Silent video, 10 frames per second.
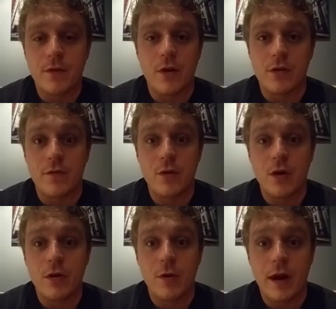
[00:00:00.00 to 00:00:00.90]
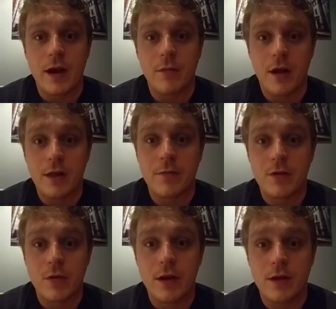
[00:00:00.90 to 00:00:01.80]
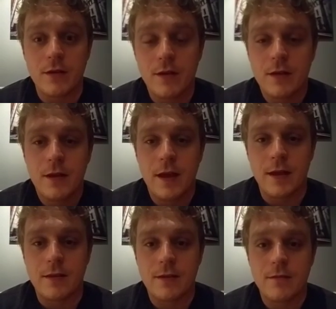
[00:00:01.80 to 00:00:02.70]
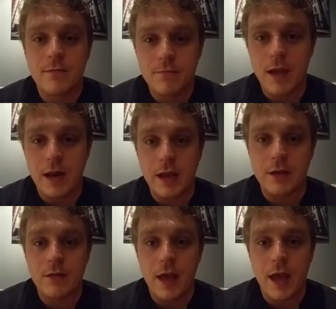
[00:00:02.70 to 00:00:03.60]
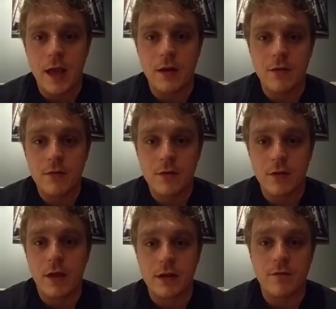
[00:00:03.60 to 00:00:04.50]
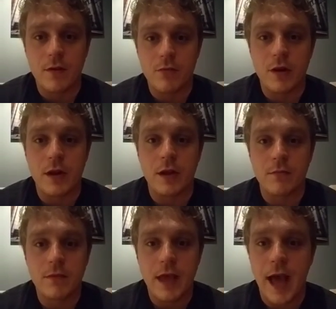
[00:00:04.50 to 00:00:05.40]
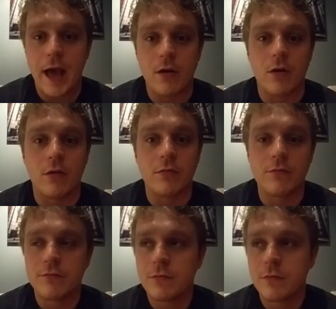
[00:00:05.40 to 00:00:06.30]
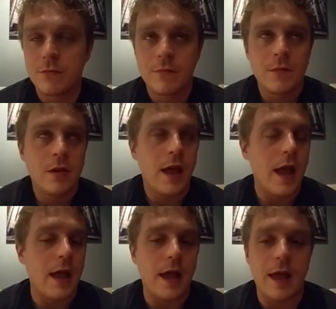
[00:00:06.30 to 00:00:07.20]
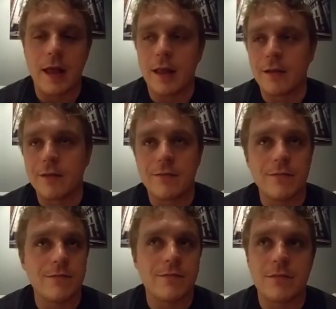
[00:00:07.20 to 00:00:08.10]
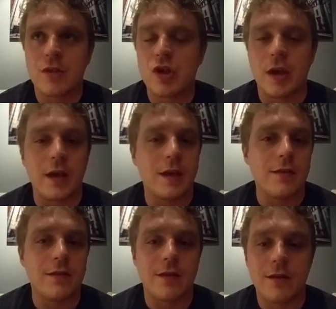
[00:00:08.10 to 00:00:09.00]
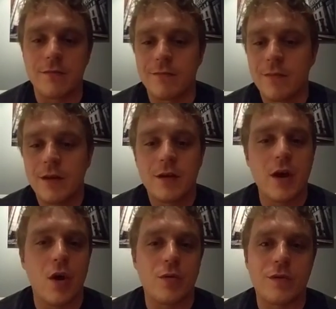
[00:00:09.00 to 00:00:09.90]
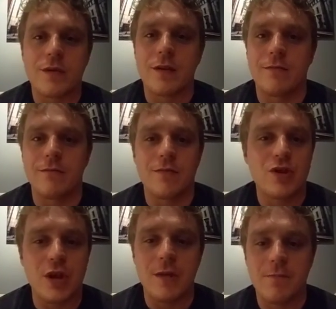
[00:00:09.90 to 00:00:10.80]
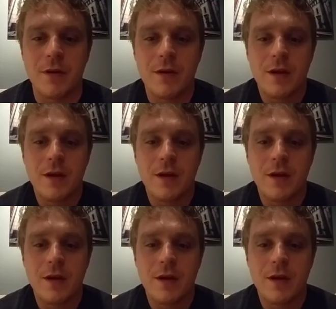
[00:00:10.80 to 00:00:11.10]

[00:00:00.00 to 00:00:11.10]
those of you who don't know what animal husbandry is, it's mating and selectively breeding cattle and chickens and goats and sheep.